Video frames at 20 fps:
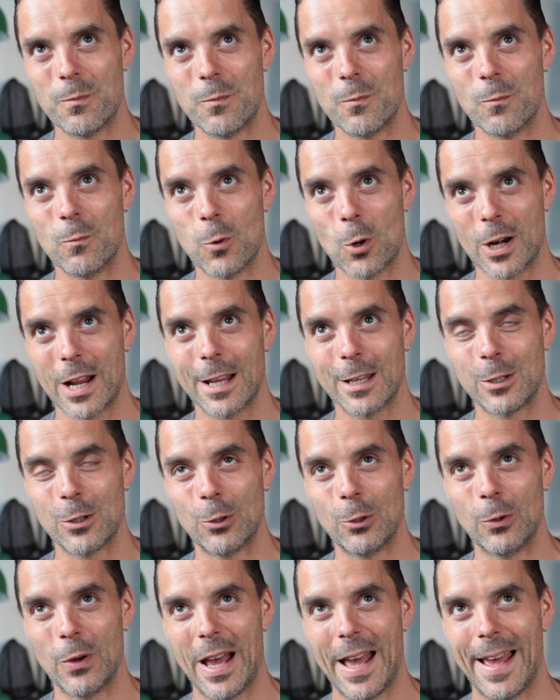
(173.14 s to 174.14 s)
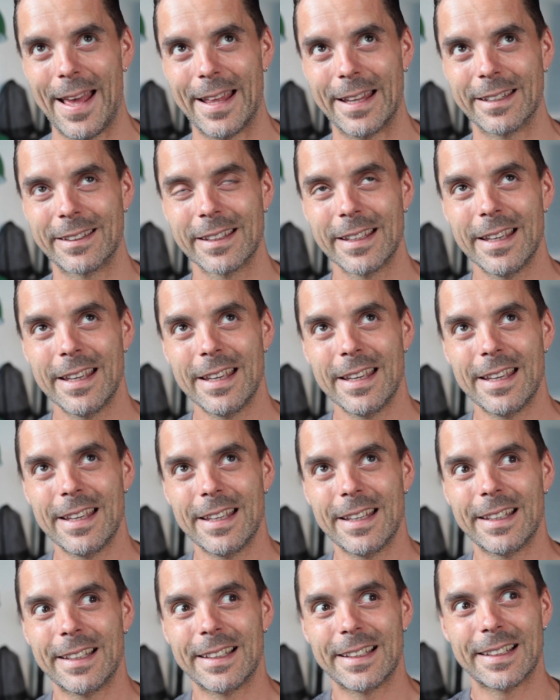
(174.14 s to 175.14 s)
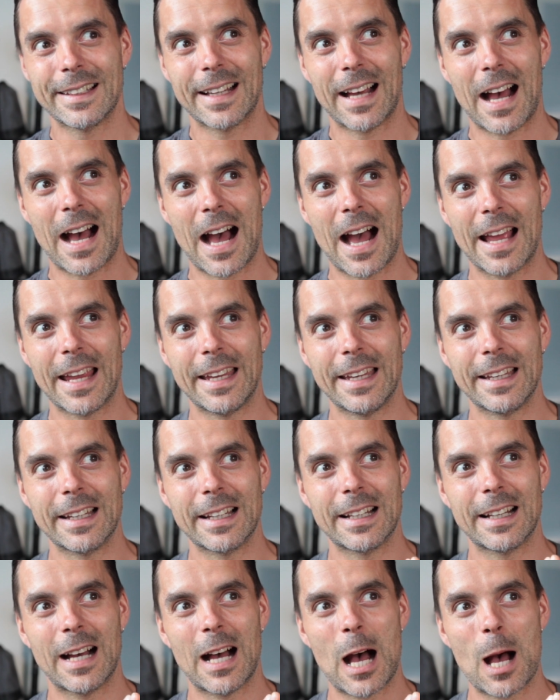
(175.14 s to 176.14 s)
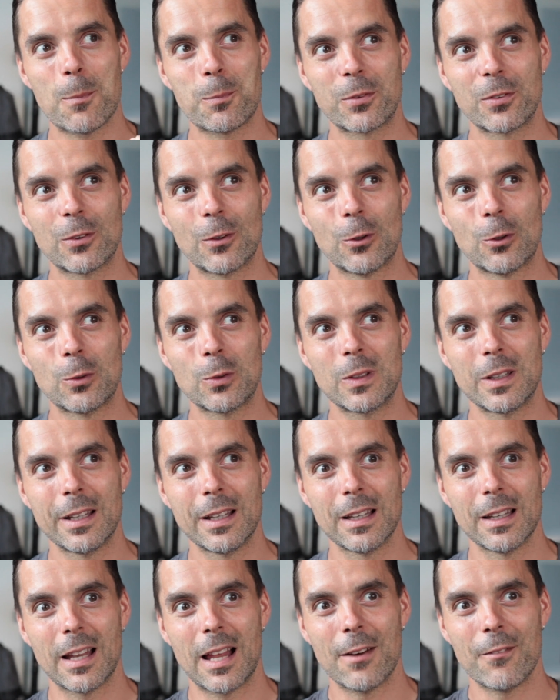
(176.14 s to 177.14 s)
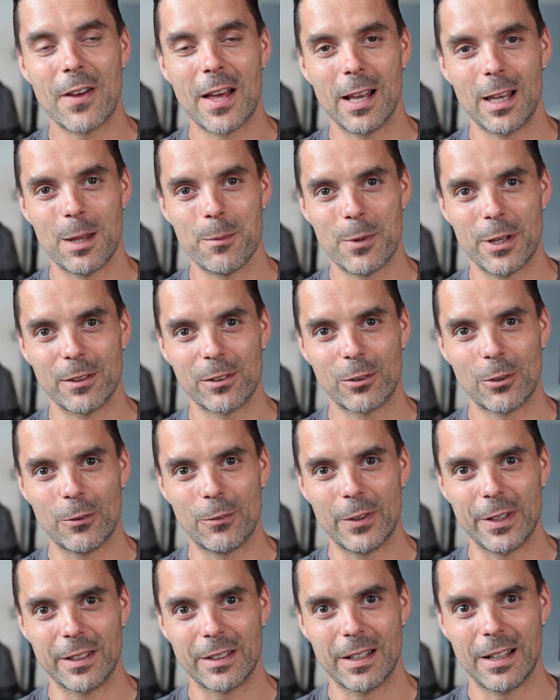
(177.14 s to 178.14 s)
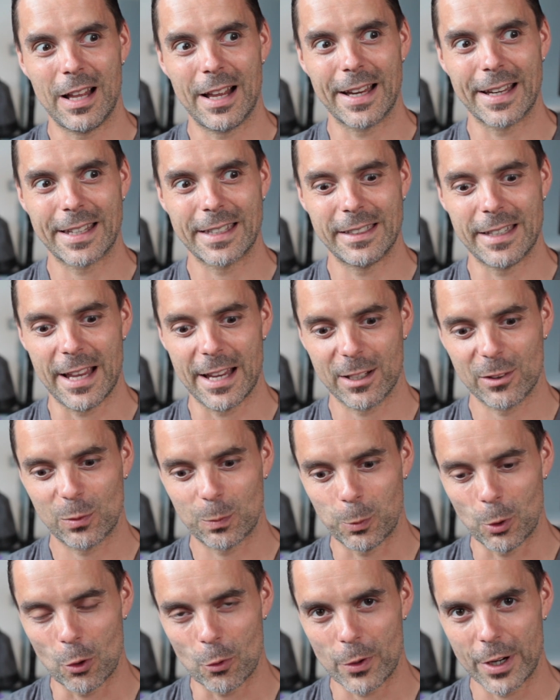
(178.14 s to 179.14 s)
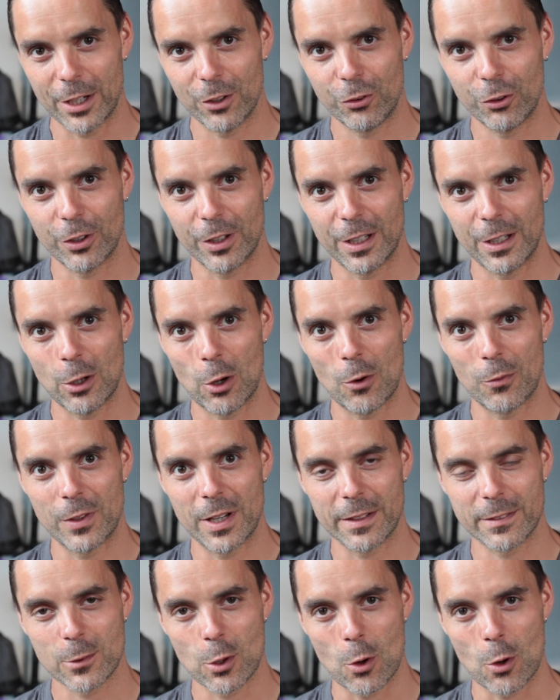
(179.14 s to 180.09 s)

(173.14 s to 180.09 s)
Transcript: what I do, and I absolutely love elements of it, like the exploration of that